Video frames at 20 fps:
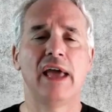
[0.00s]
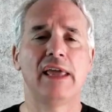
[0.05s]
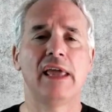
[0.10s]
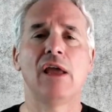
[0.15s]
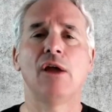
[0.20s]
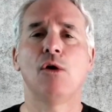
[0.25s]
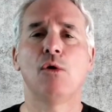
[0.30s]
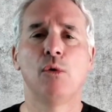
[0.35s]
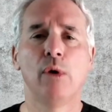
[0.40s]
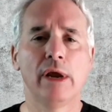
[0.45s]

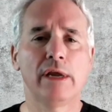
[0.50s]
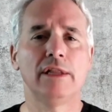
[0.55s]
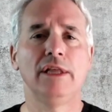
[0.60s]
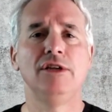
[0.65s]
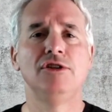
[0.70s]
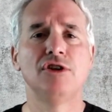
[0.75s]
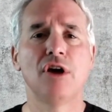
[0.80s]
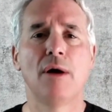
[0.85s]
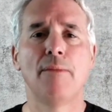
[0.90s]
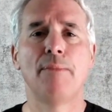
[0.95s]
can quickly
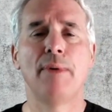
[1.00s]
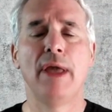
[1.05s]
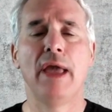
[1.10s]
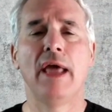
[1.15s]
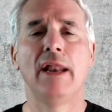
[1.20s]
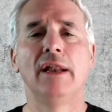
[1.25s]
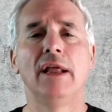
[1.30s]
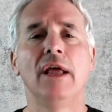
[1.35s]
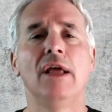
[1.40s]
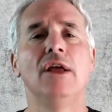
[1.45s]
jump
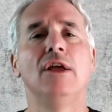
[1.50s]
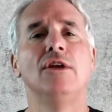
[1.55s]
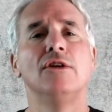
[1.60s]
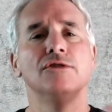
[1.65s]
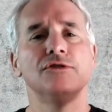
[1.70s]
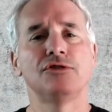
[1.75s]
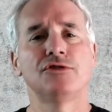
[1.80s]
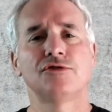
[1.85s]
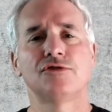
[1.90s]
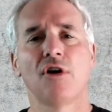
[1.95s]
in,
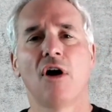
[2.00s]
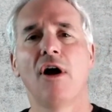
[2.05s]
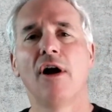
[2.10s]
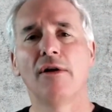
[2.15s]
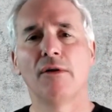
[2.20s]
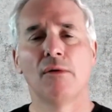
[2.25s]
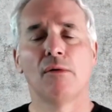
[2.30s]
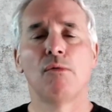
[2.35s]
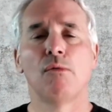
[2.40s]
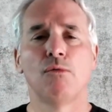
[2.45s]

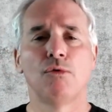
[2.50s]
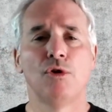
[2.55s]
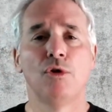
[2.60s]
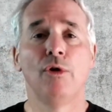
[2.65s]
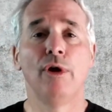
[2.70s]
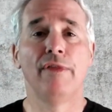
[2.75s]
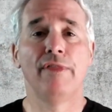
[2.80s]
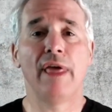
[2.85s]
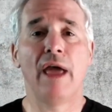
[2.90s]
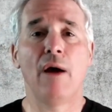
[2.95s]
start
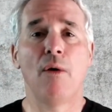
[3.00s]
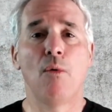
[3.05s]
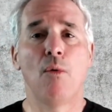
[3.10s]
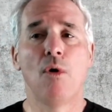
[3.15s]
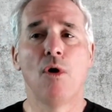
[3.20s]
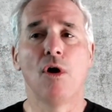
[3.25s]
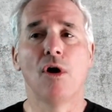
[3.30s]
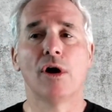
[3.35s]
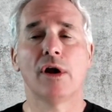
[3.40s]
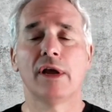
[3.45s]
doing that
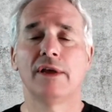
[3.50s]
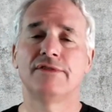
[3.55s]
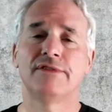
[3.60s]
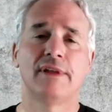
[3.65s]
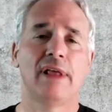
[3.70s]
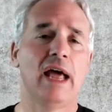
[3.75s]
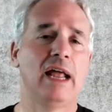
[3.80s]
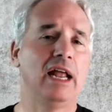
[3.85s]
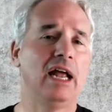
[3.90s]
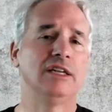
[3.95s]
work, because
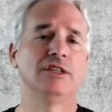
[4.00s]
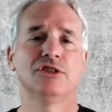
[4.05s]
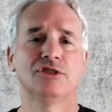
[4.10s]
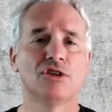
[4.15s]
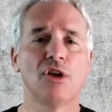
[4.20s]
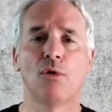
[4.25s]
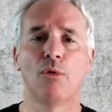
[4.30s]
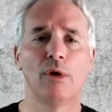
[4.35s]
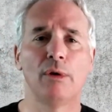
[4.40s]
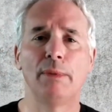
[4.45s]
I just
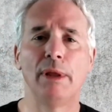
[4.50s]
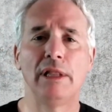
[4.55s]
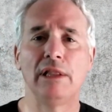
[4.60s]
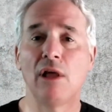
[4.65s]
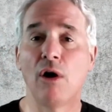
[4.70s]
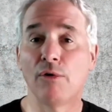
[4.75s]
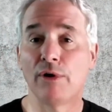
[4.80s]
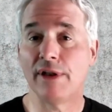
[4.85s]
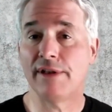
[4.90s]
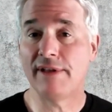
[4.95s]
don't want to be
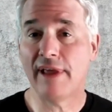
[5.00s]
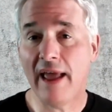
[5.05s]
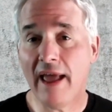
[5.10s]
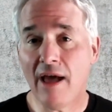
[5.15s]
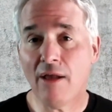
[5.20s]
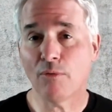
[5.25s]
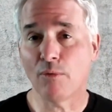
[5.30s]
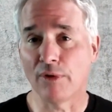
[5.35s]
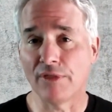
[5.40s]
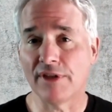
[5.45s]
loaded
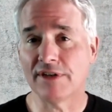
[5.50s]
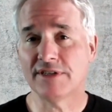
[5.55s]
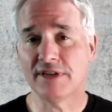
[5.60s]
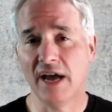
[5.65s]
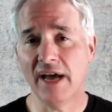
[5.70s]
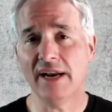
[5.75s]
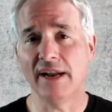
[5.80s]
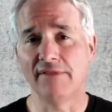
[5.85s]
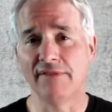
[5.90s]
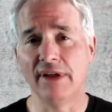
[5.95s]
down with a
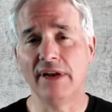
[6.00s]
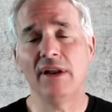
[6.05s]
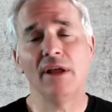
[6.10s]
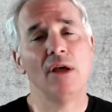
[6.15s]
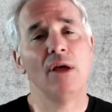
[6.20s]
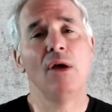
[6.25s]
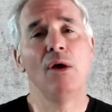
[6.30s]
ton of it